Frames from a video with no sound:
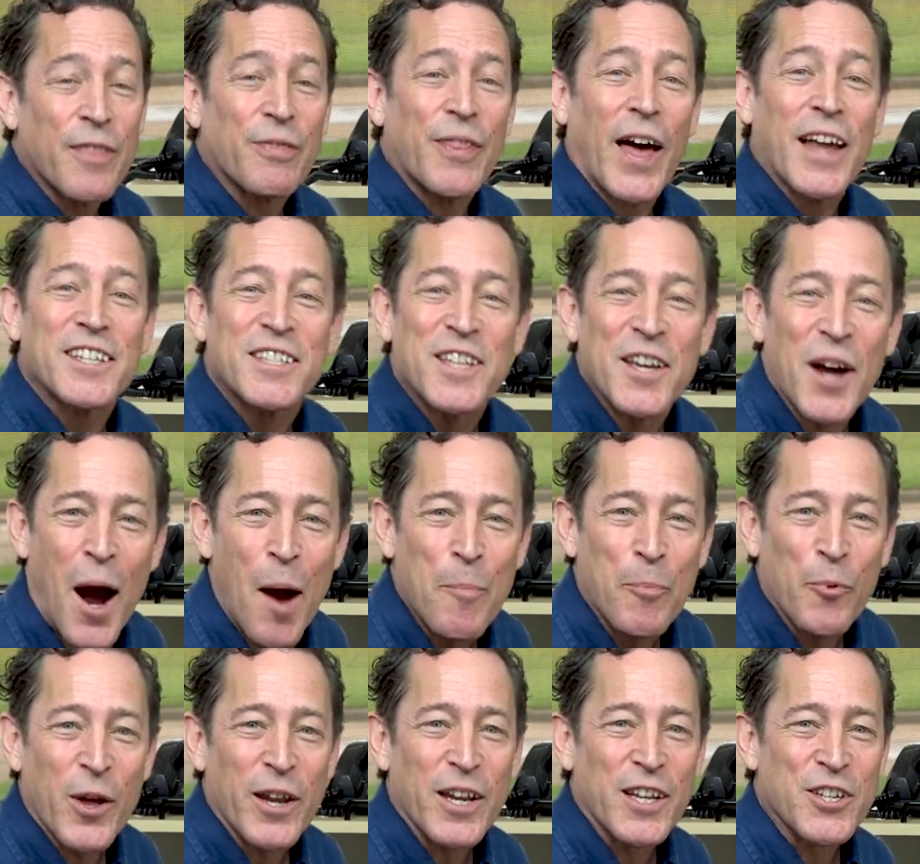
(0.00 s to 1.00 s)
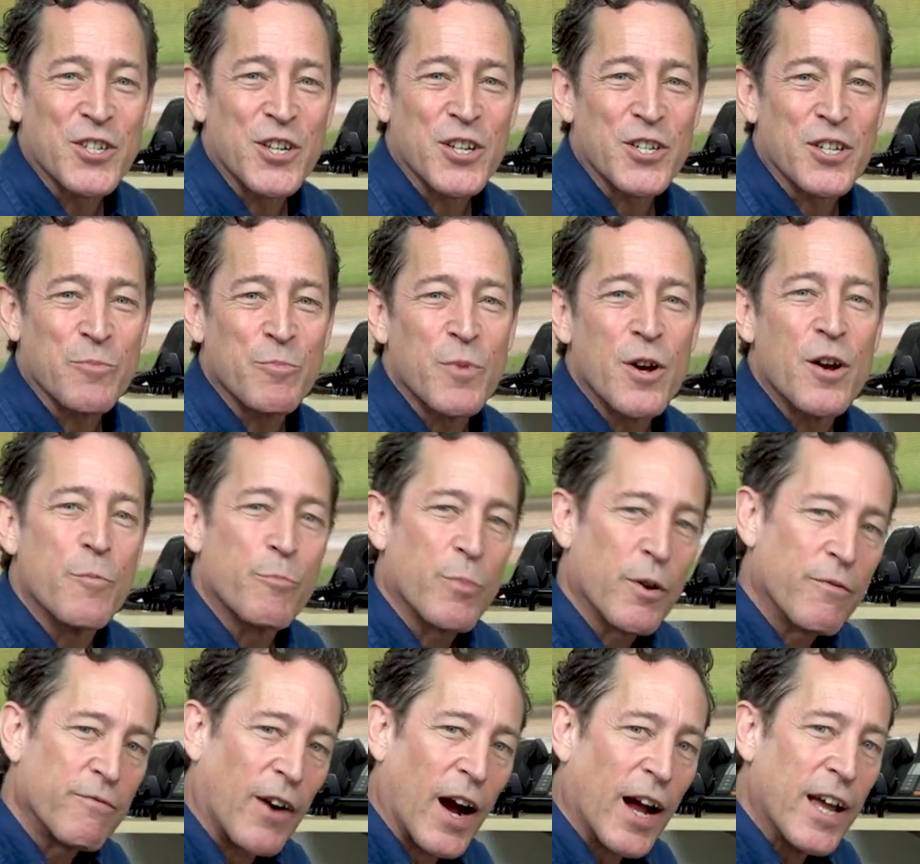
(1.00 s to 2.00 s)
That's the operating system
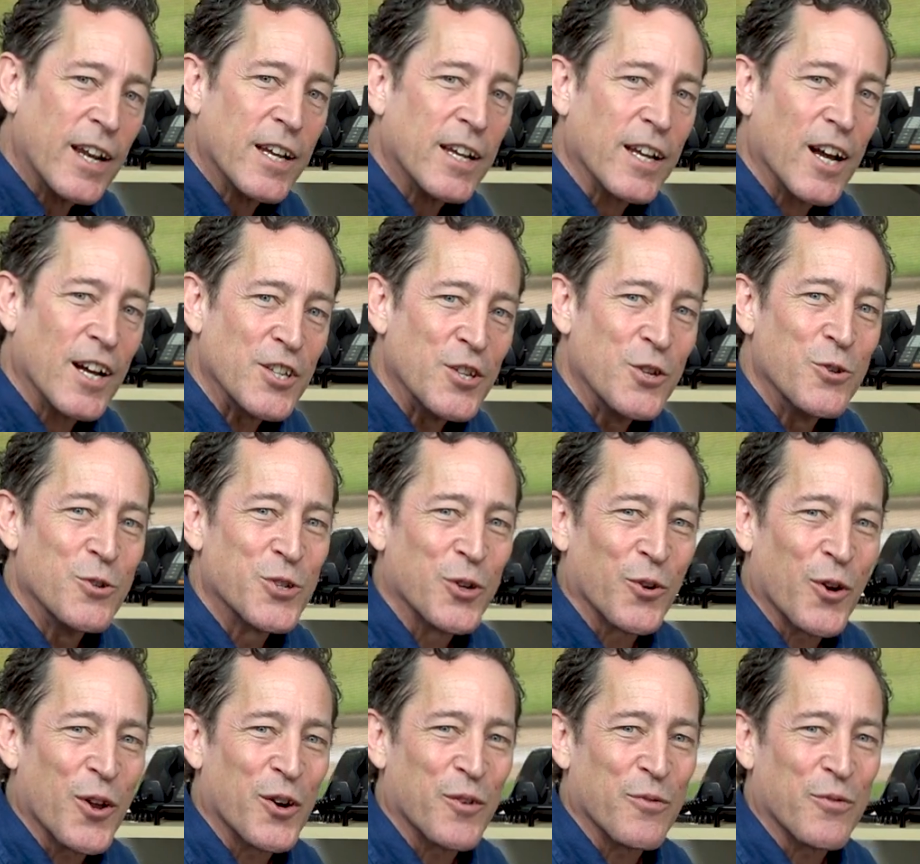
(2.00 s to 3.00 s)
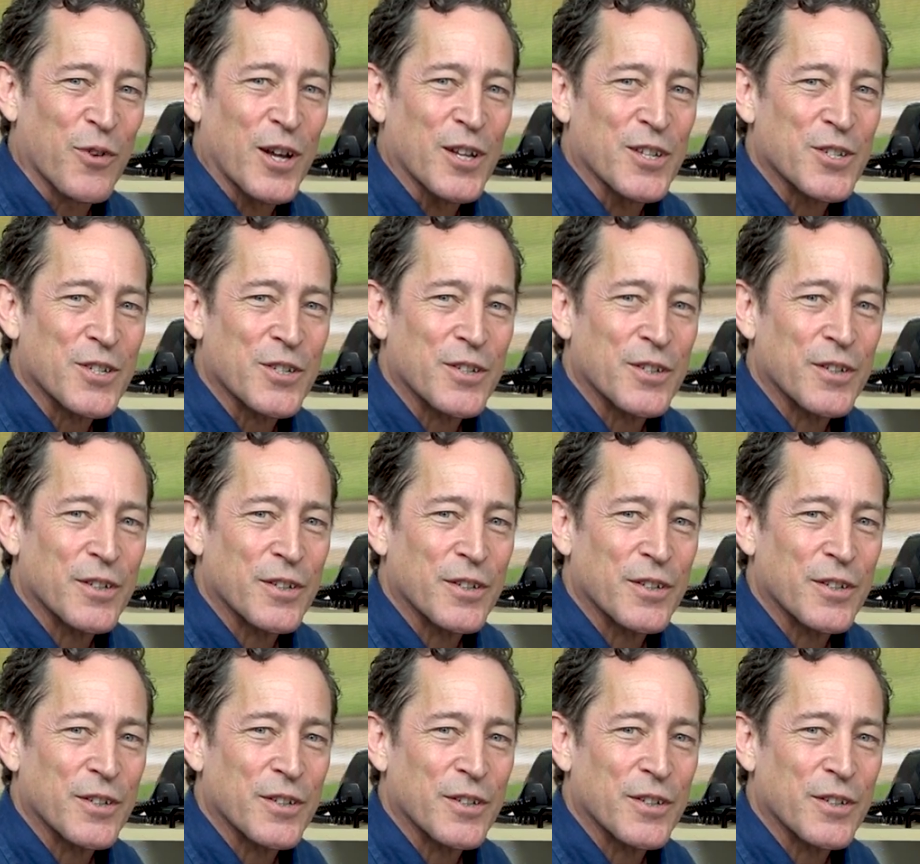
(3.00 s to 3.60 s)
providing a user interface.